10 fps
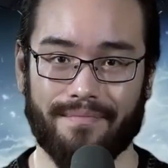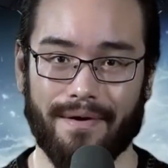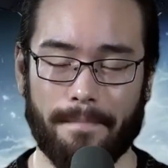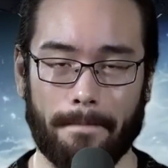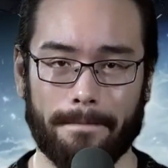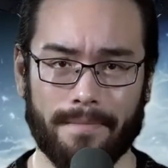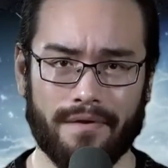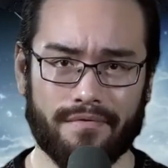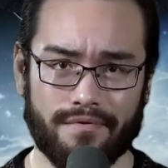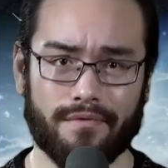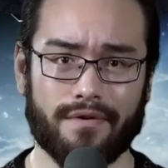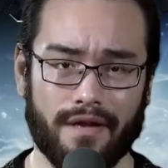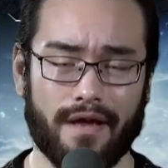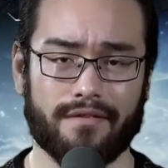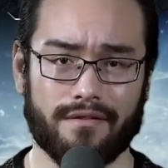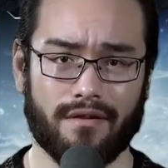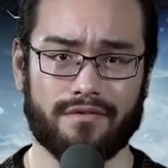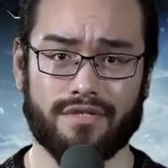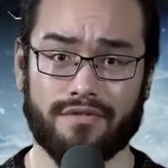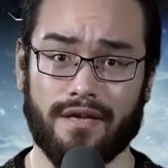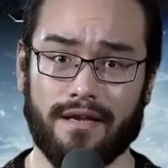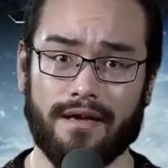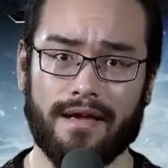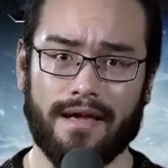but there's no denying the logic that